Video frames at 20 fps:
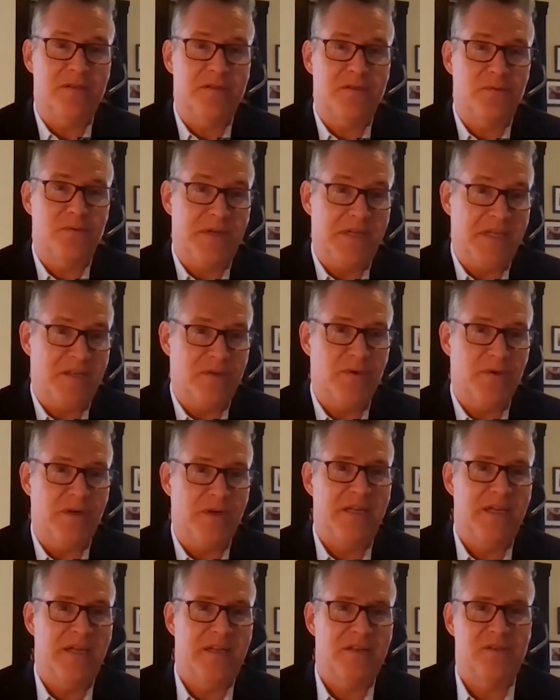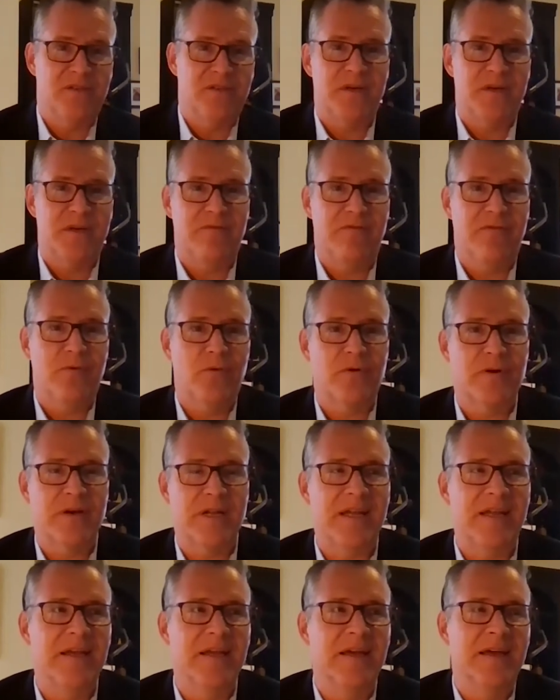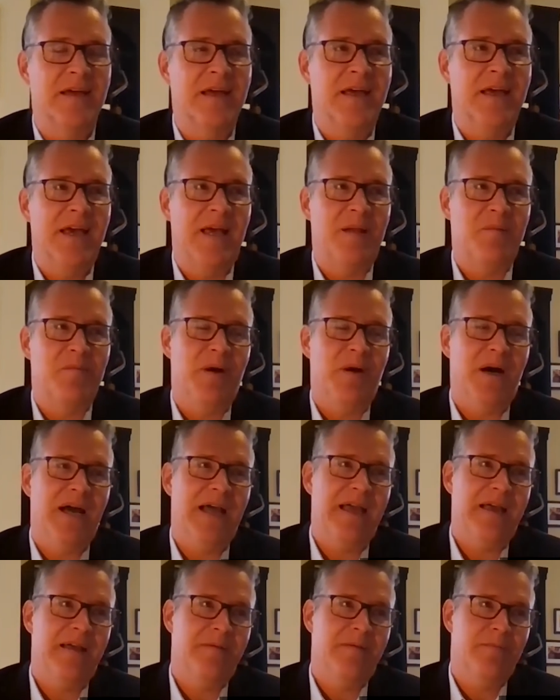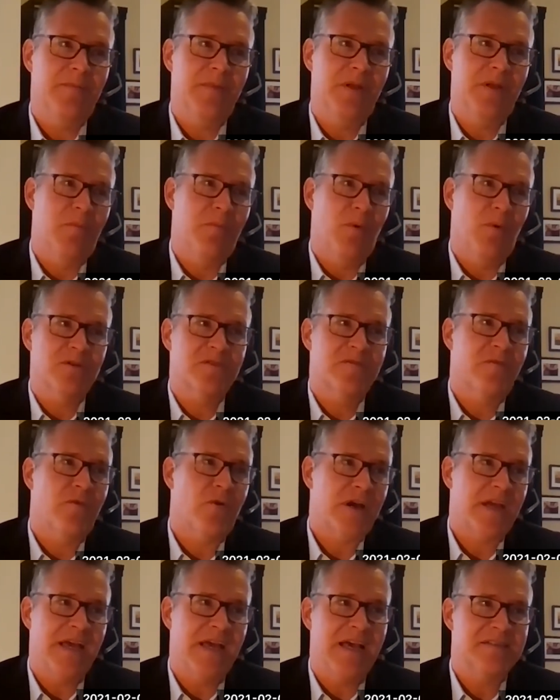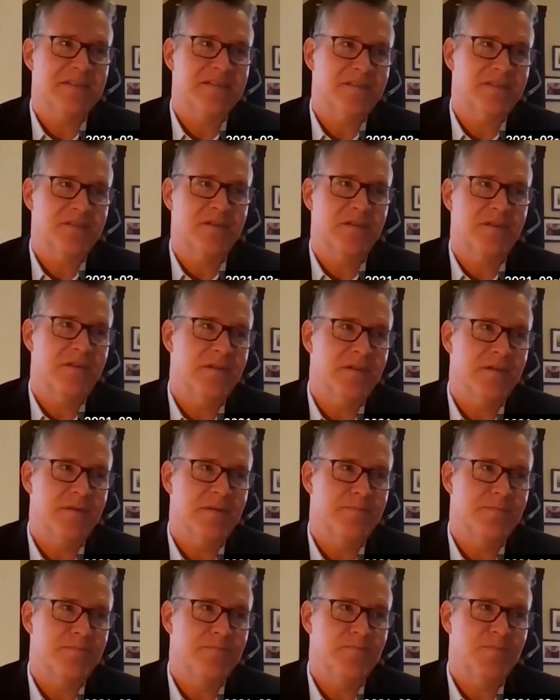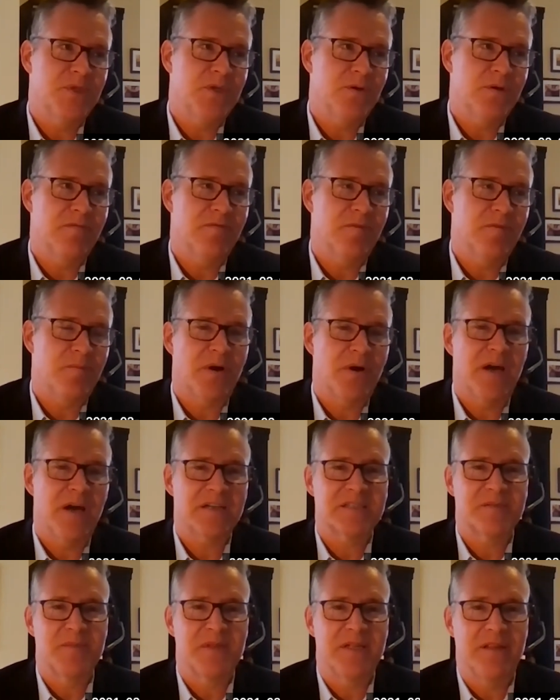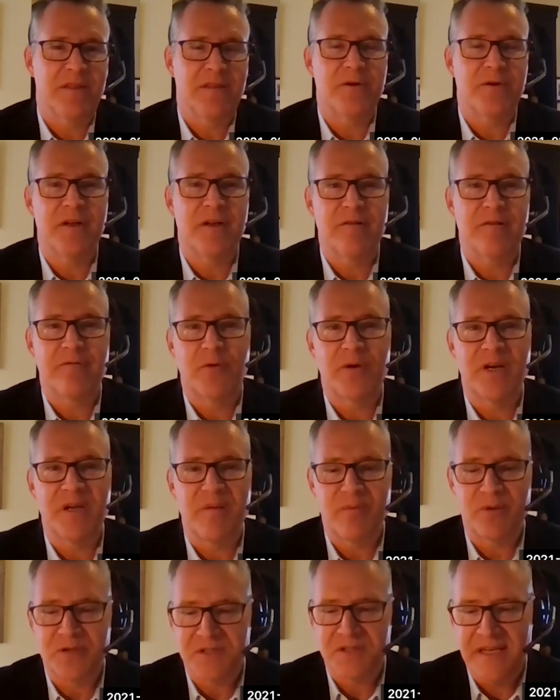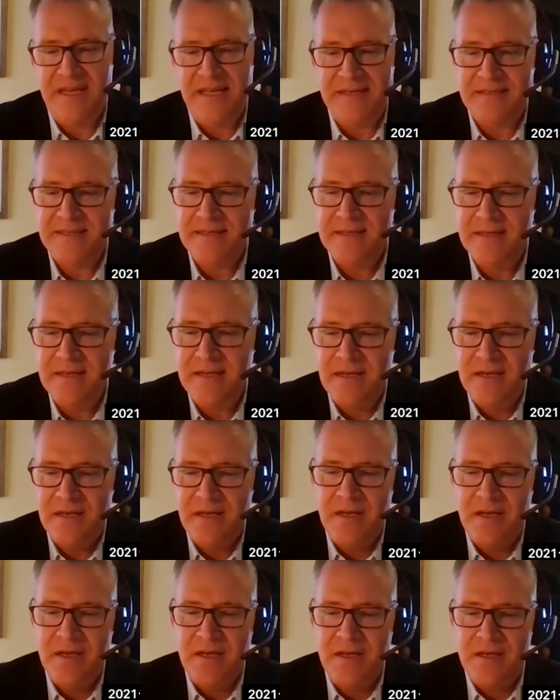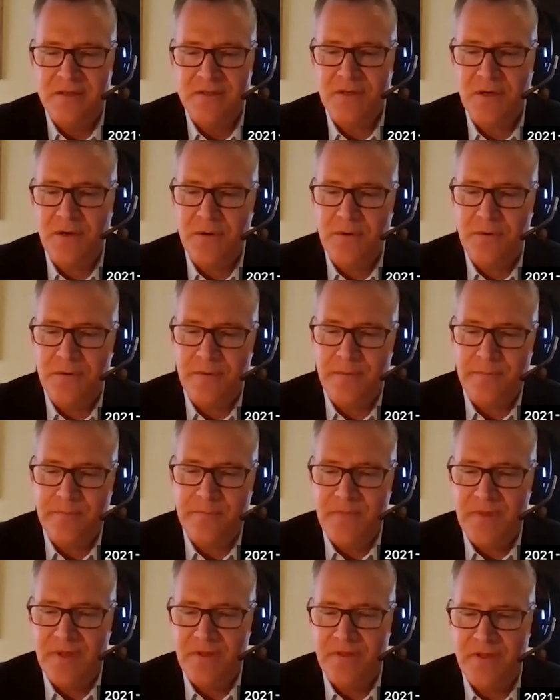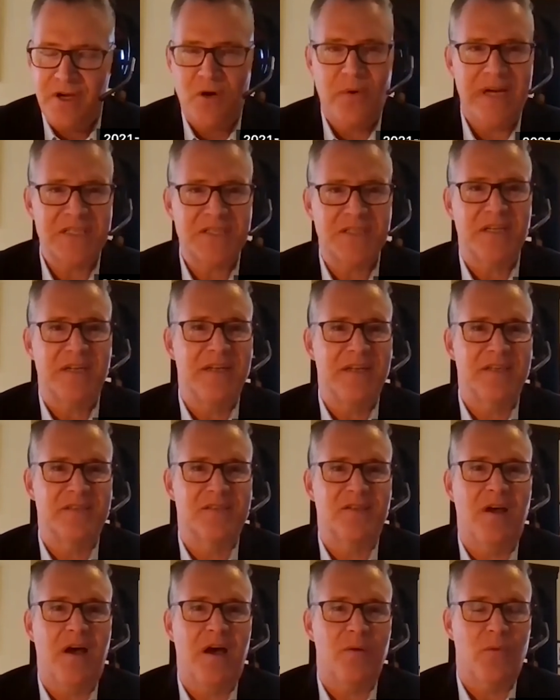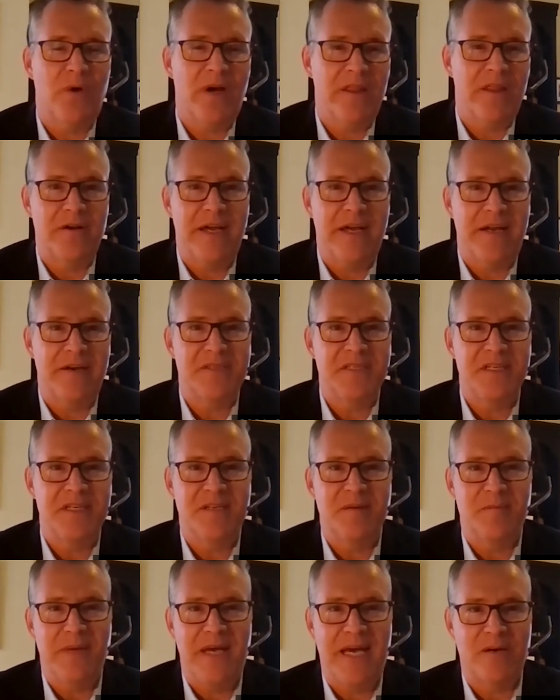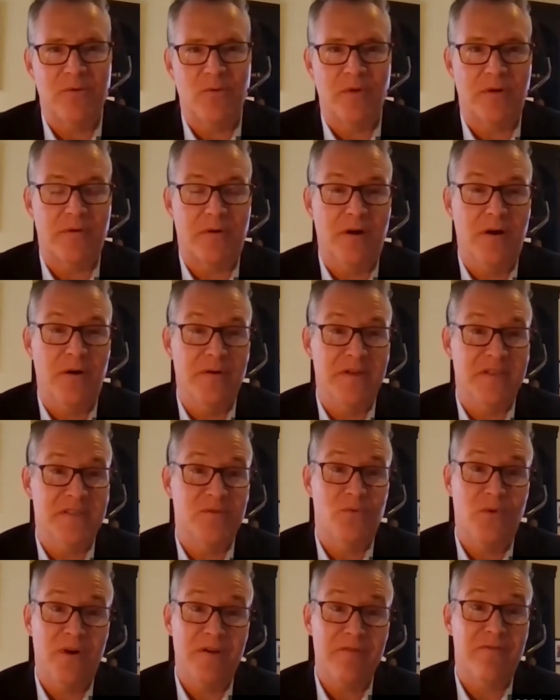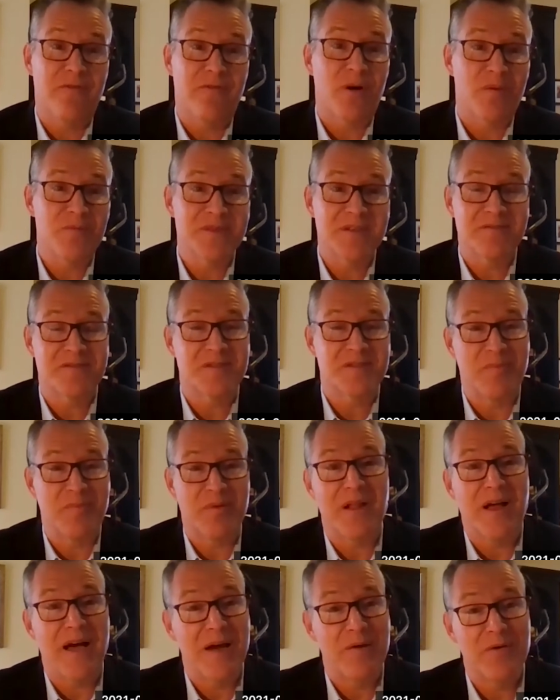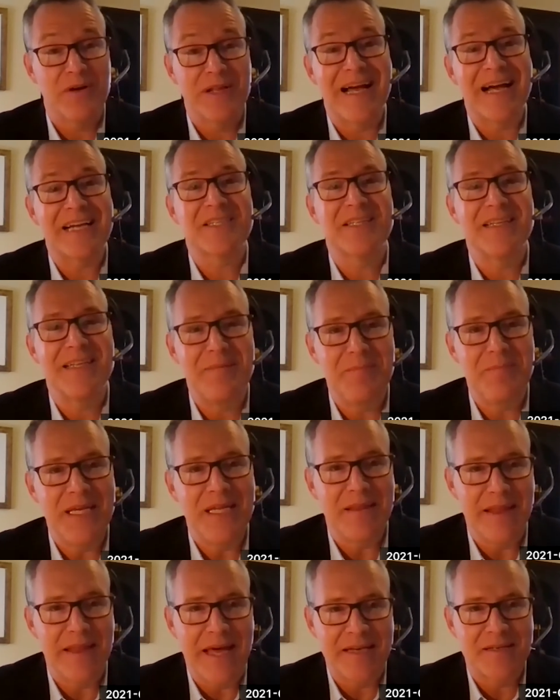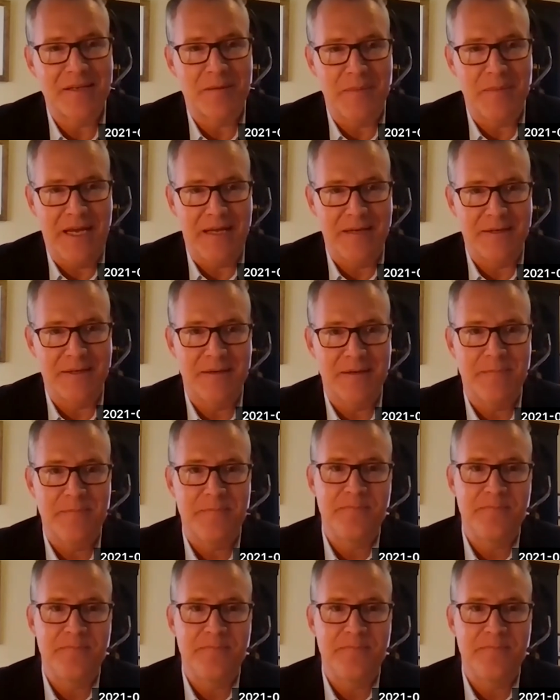2020 and 2040, and by most forecasts to the tune of approximately 30 to 40%. So the question is not whether energy demand will grow, is what forms of supply will actually meet that demand.